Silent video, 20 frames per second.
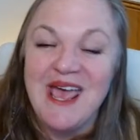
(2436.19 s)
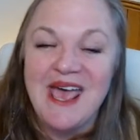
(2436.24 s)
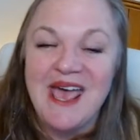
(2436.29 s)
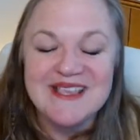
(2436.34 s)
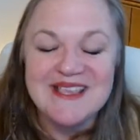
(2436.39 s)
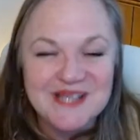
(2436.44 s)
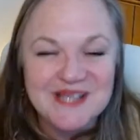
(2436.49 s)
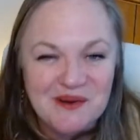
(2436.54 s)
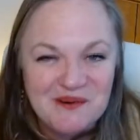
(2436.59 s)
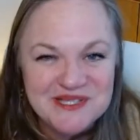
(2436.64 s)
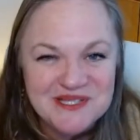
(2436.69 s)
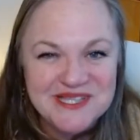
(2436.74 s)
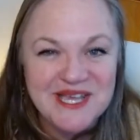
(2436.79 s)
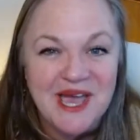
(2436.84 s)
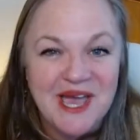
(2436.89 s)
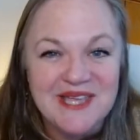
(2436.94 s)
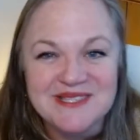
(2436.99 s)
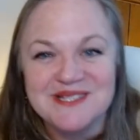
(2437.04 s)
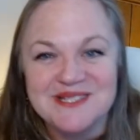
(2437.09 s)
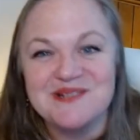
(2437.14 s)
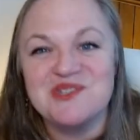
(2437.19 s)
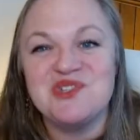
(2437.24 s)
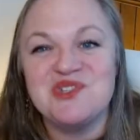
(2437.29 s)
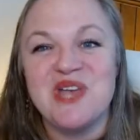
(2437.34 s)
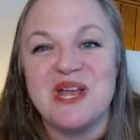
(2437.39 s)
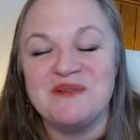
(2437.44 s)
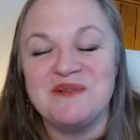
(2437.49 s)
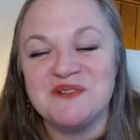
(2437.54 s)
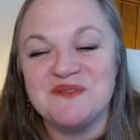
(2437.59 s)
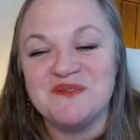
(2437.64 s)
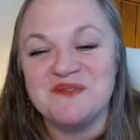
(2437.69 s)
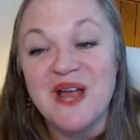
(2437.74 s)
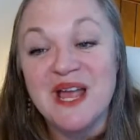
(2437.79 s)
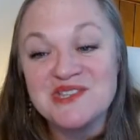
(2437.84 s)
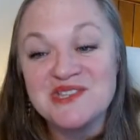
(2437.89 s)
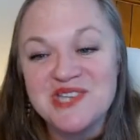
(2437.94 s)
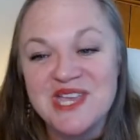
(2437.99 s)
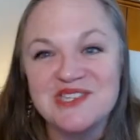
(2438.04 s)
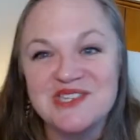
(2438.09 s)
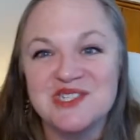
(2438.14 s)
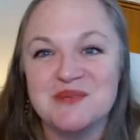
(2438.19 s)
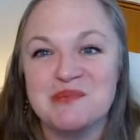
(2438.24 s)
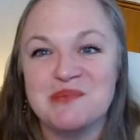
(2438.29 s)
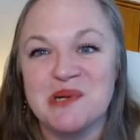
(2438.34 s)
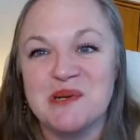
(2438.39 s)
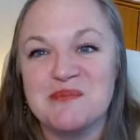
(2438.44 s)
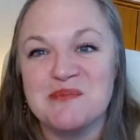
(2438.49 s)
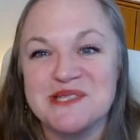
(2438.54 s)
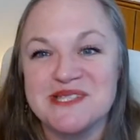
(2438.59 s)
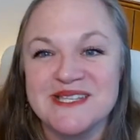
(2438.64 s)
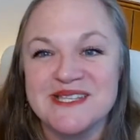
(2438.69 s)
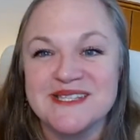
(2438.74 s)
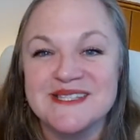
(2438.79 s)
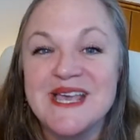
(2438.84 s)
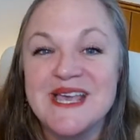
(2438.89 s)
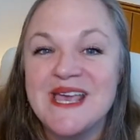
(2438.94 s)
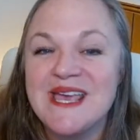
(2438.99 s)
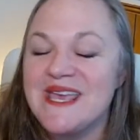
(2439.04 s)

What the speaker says: As always, the guidance here is general for educational purposes.